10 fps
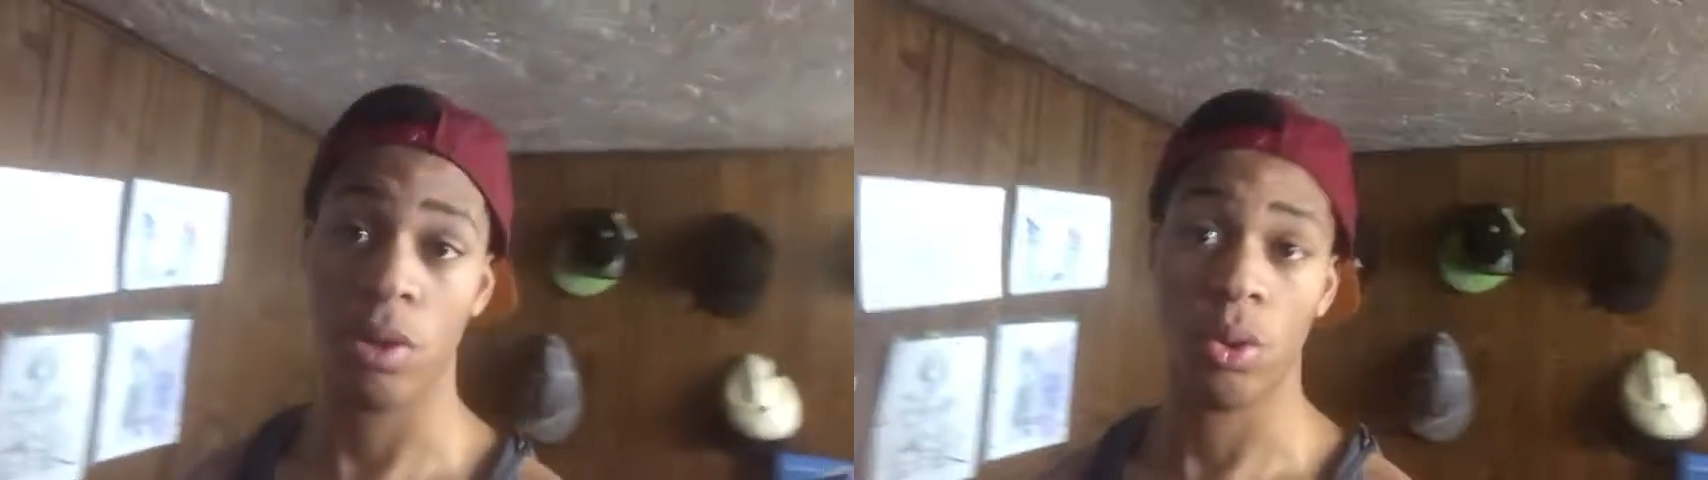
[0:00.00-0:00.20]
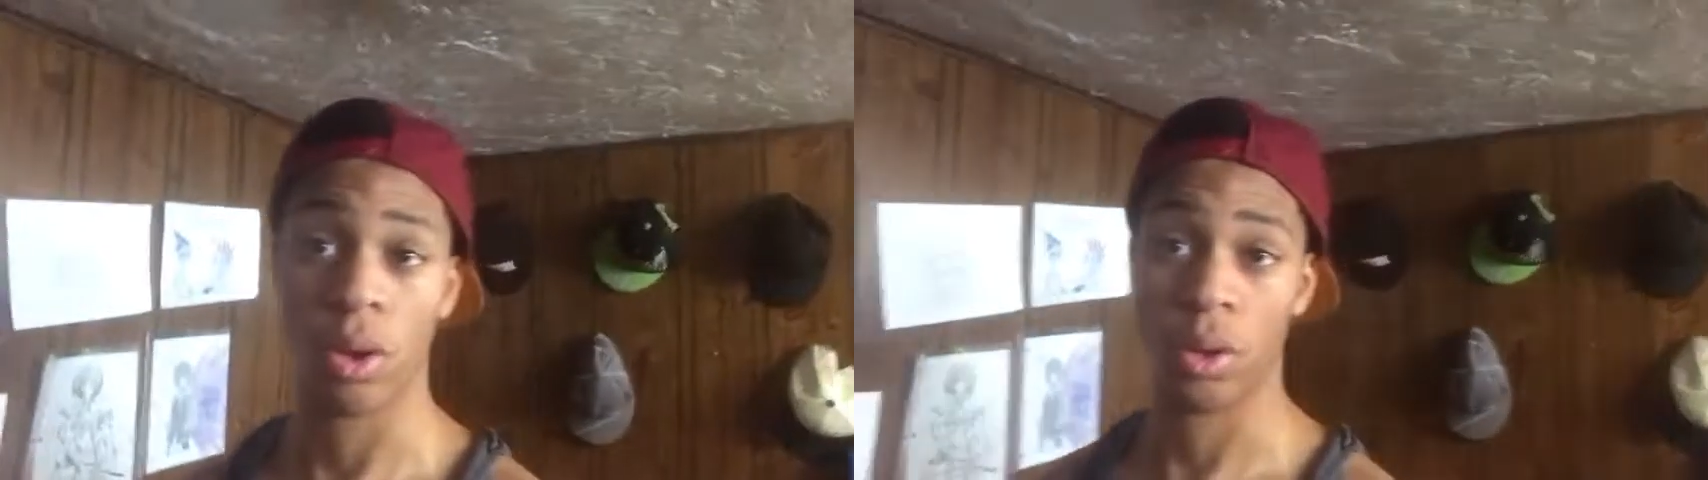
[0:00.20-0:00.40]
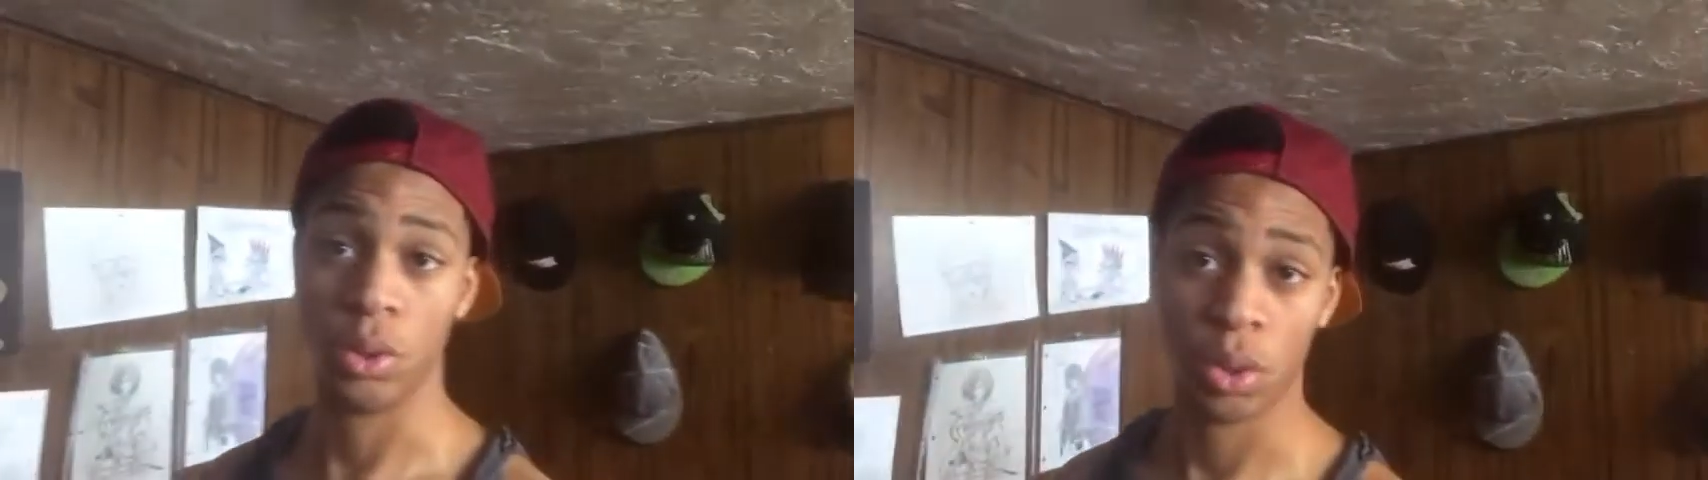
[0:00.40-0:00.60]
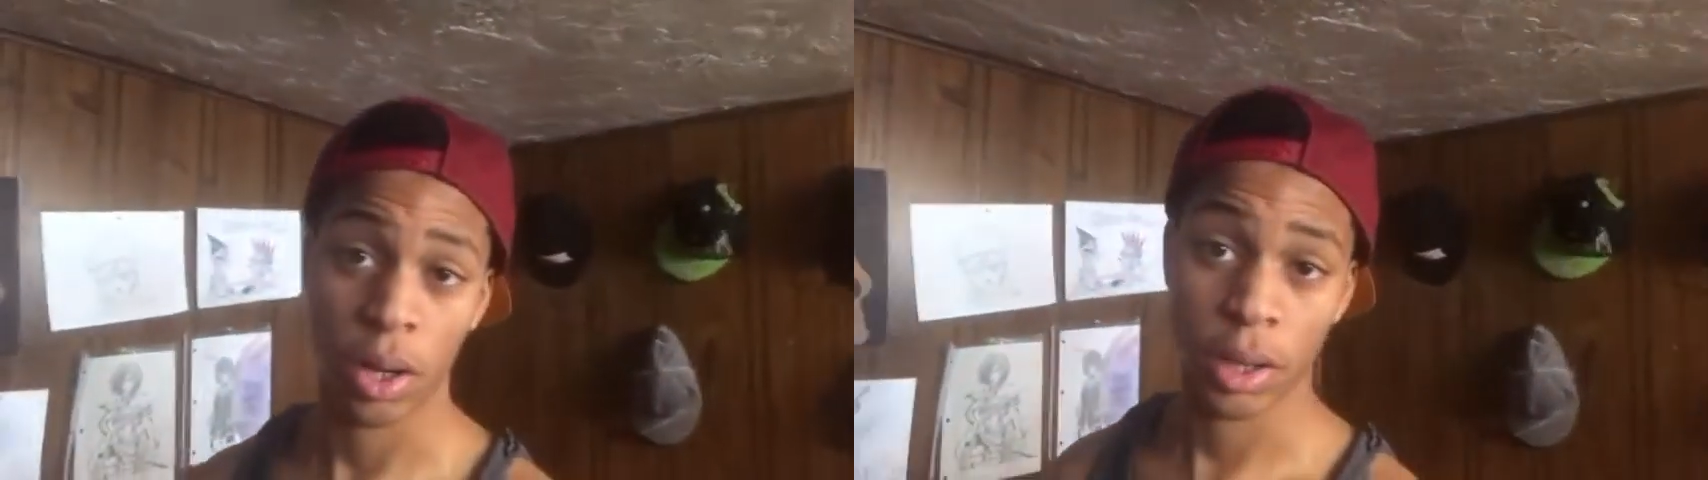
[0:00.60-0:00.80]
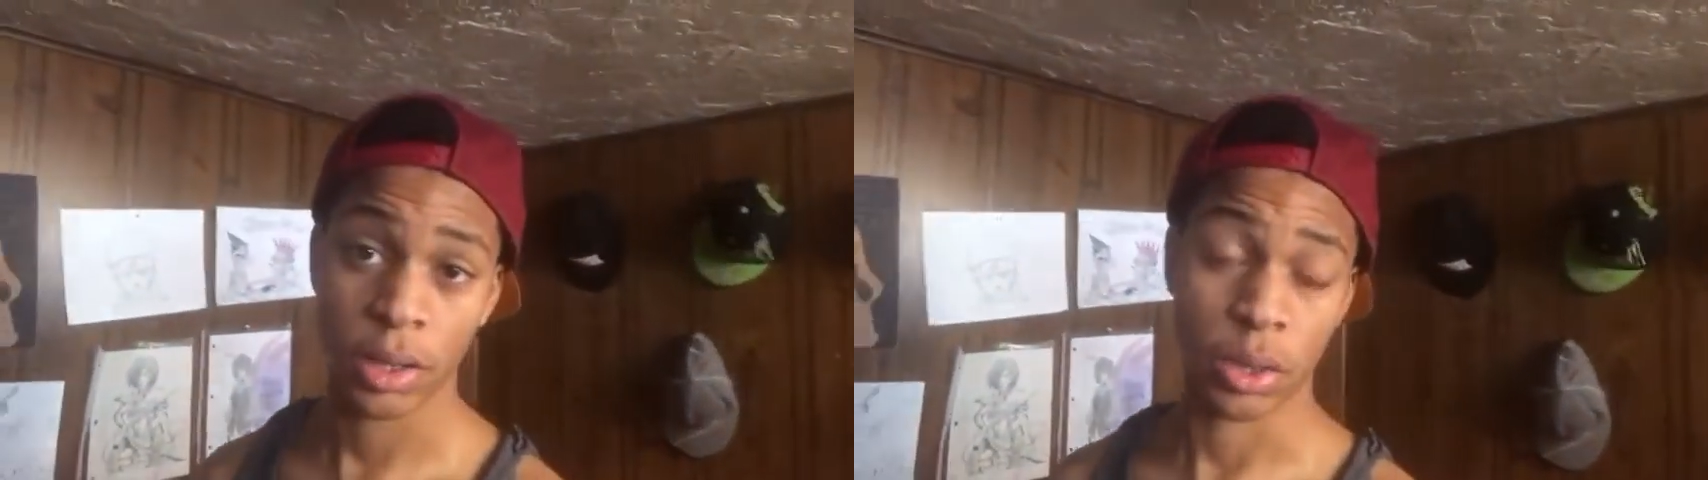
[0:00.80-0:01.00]
be doing a new
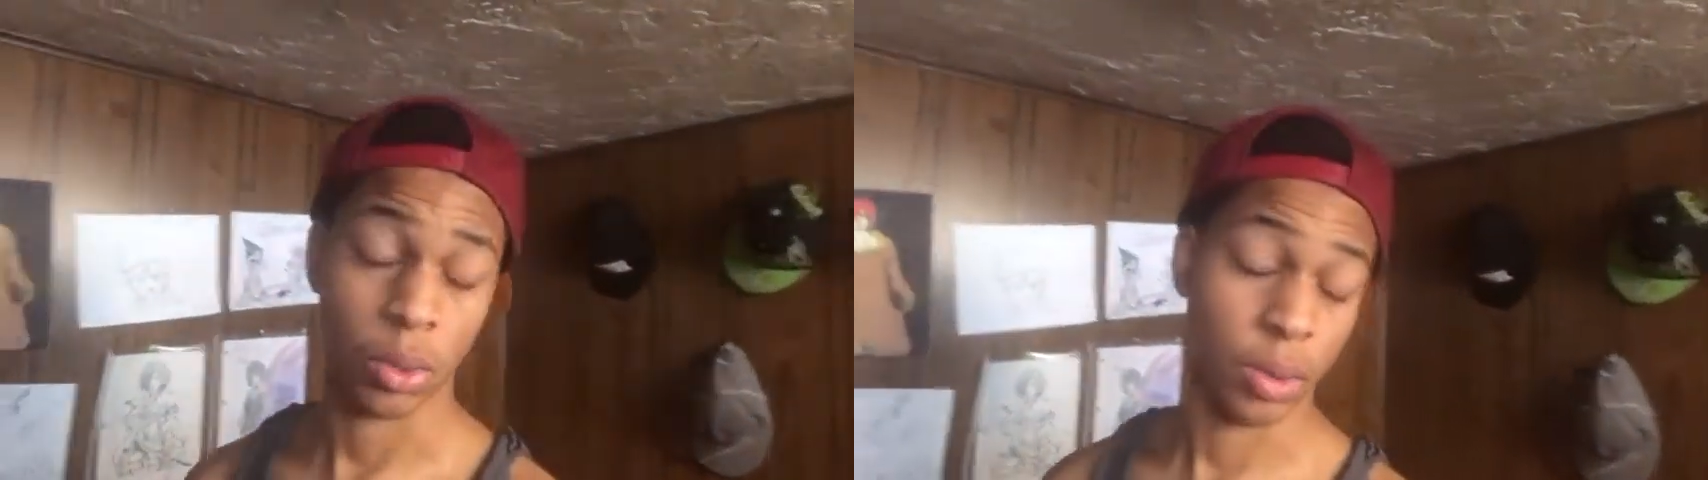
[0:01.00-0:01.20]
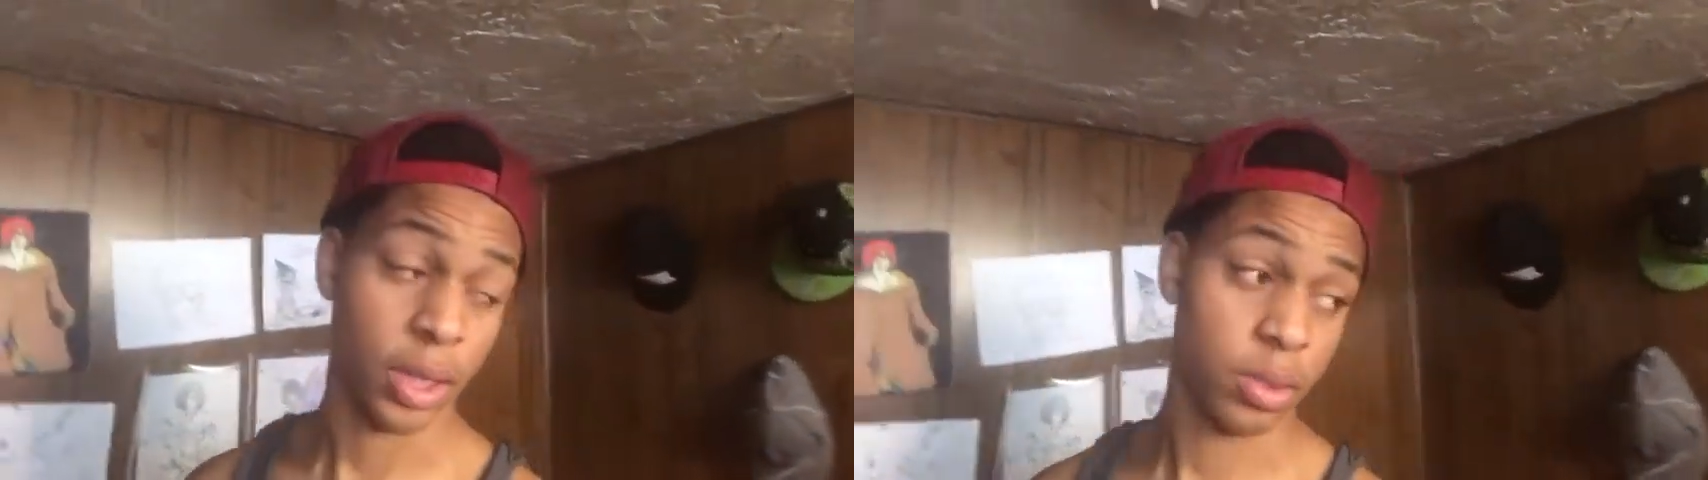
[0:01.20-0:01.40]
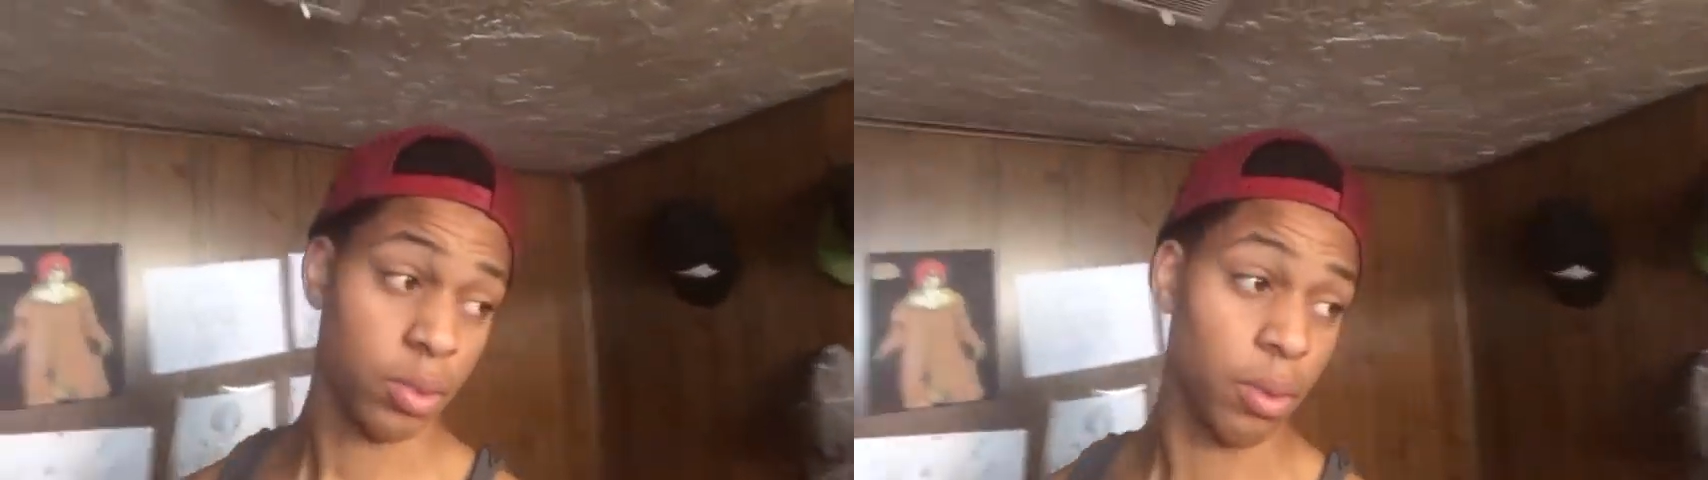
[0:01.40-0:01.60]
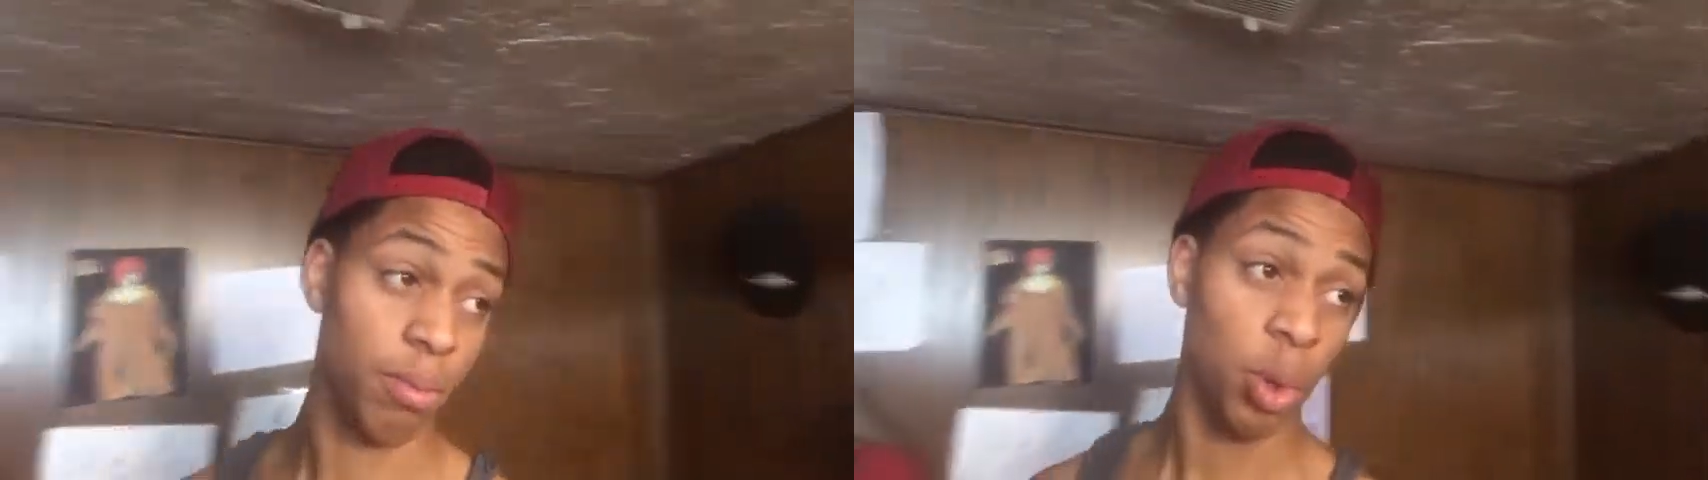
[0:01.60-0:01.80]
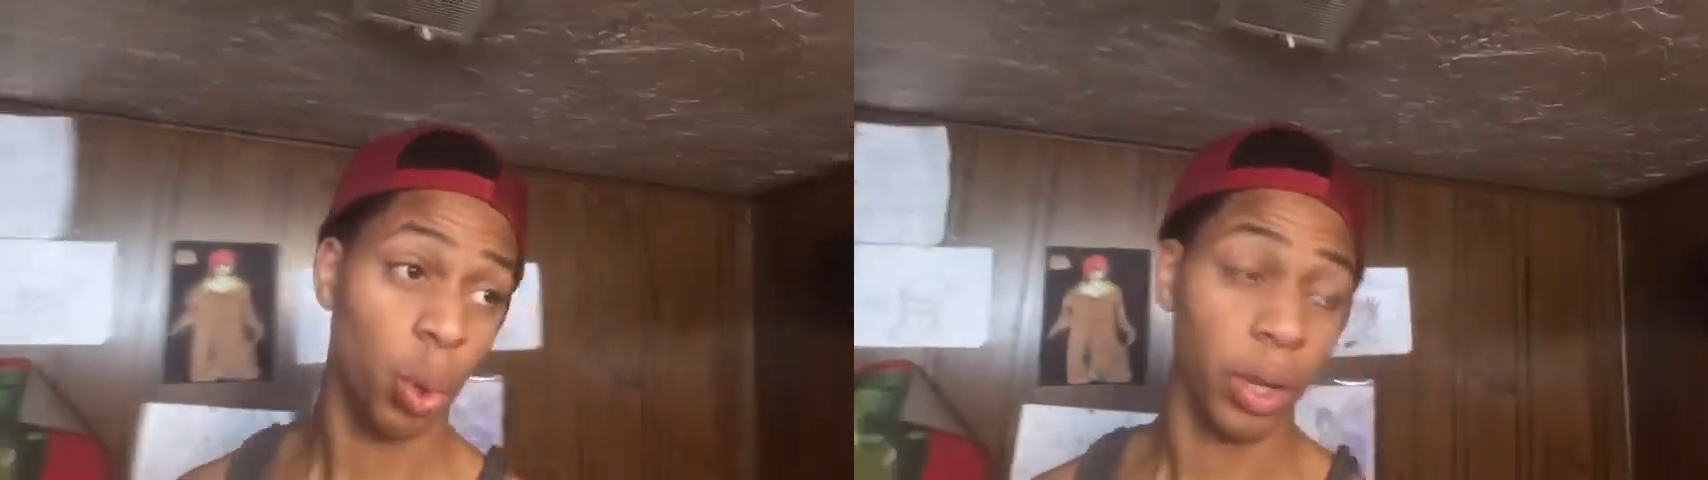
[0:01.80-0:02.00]
drawing, so that's what
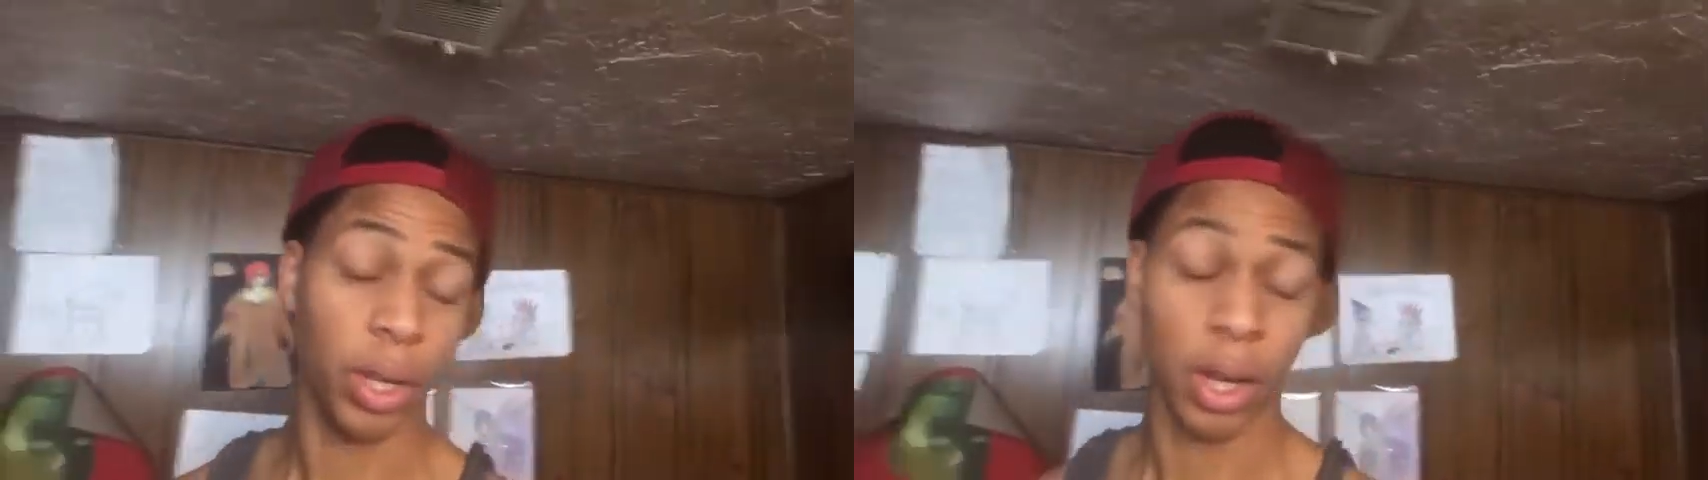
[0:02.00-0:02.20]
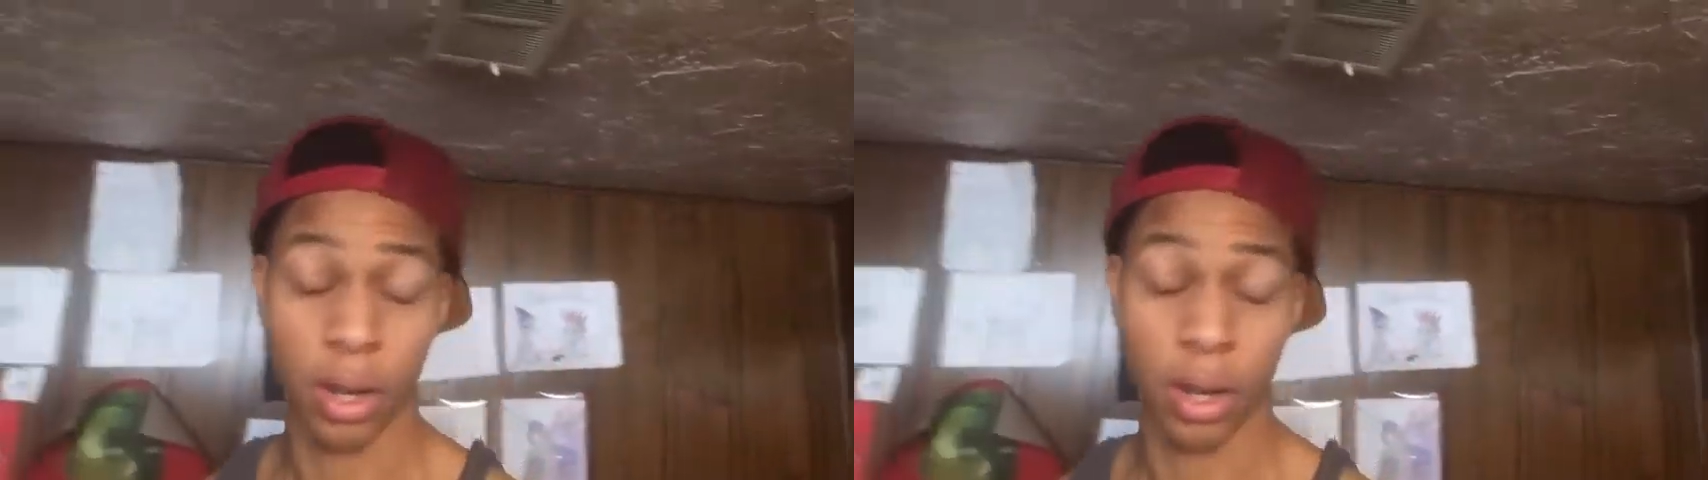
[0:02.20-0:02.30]
I'm doing.